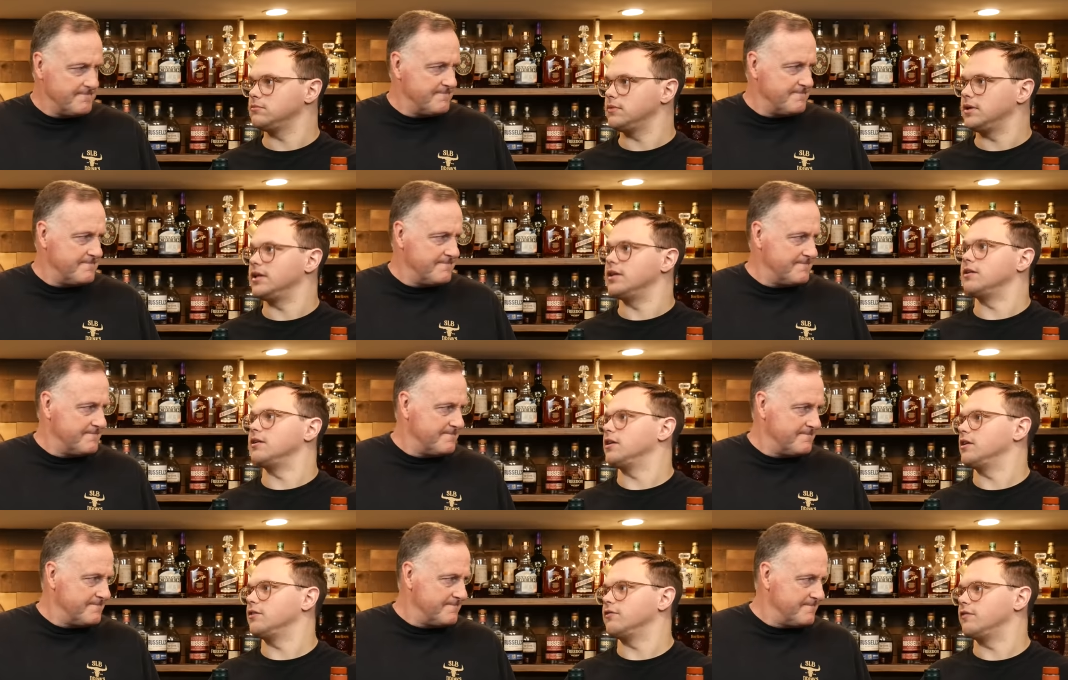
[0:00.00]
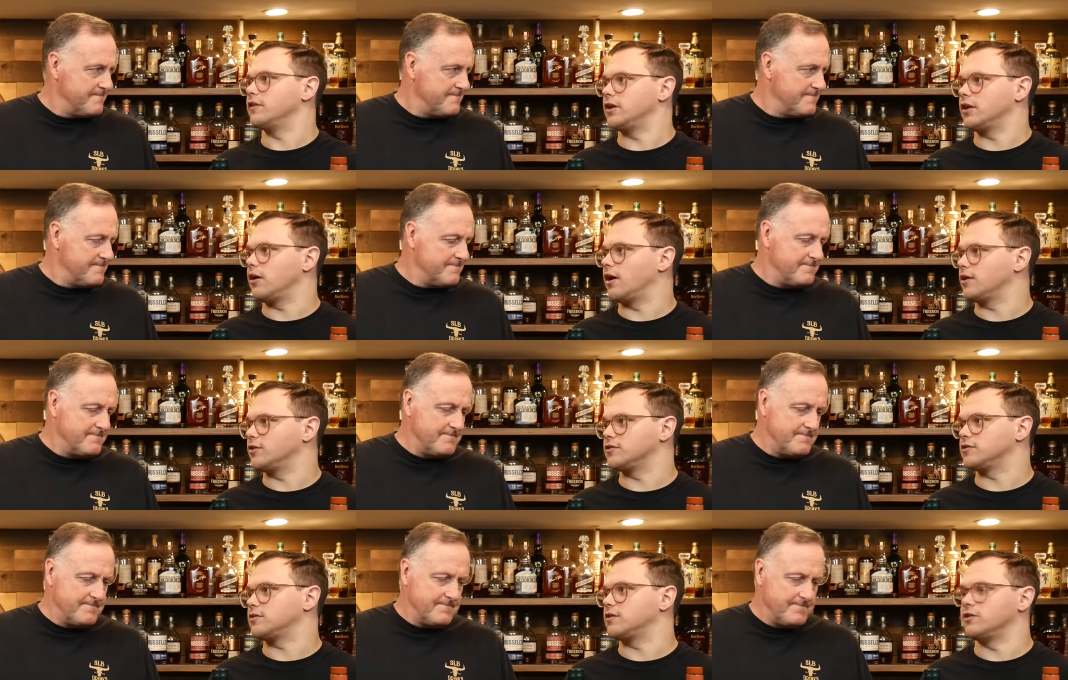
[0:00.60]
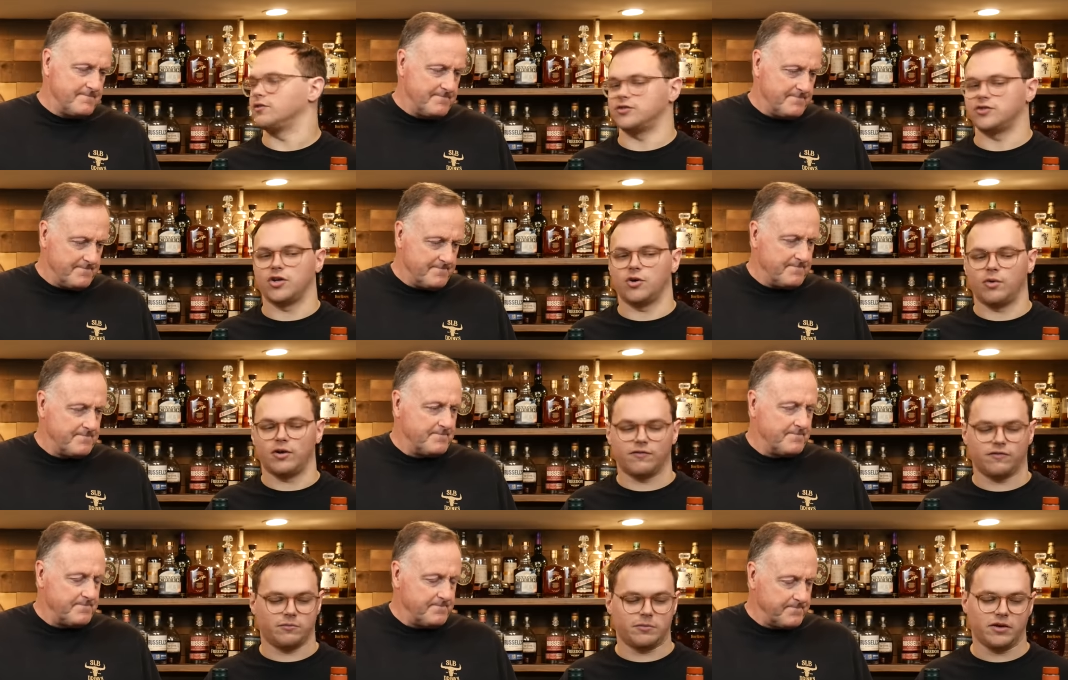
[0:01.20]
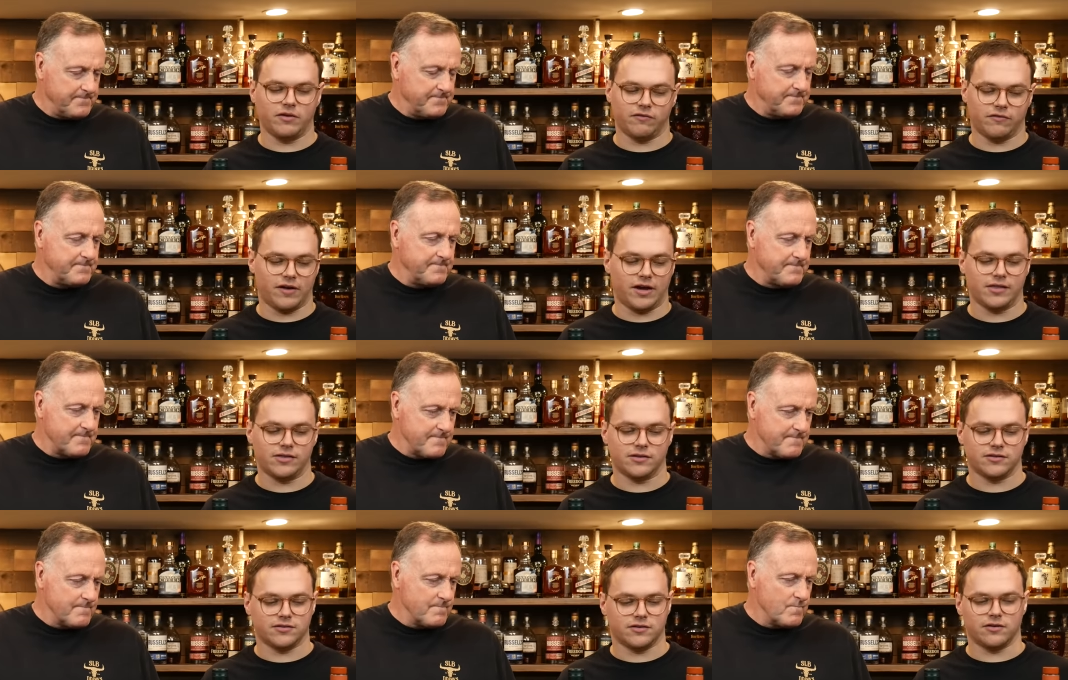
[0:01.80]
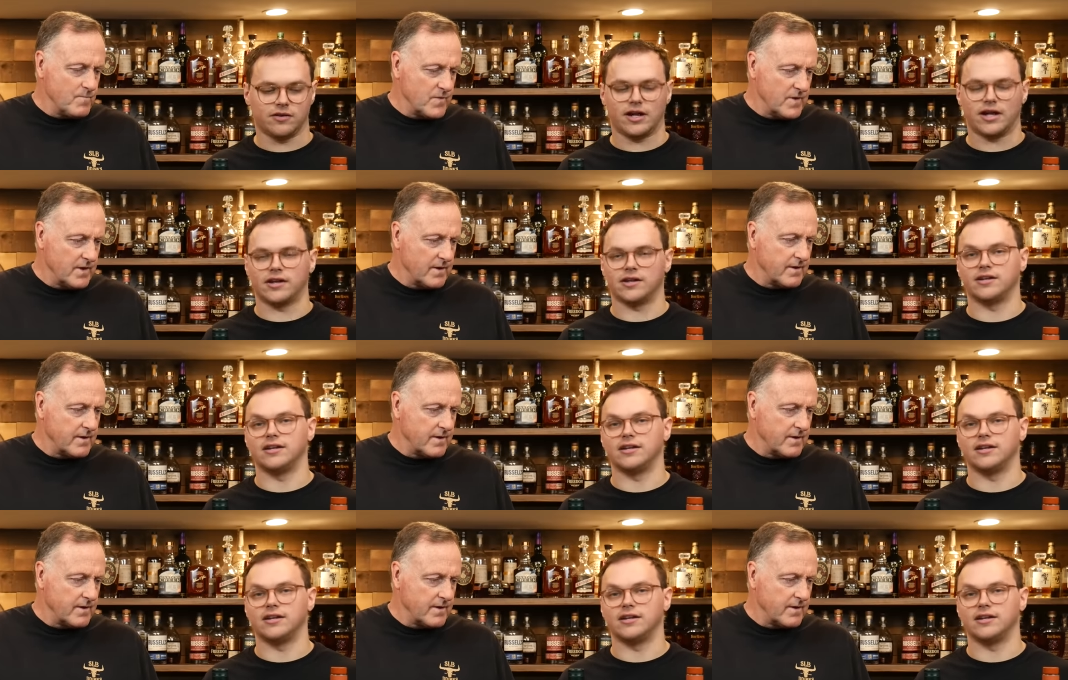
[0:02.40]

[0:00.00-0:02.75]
Speaker 1: in, in a video. I just there's no way for me to find this. They're not in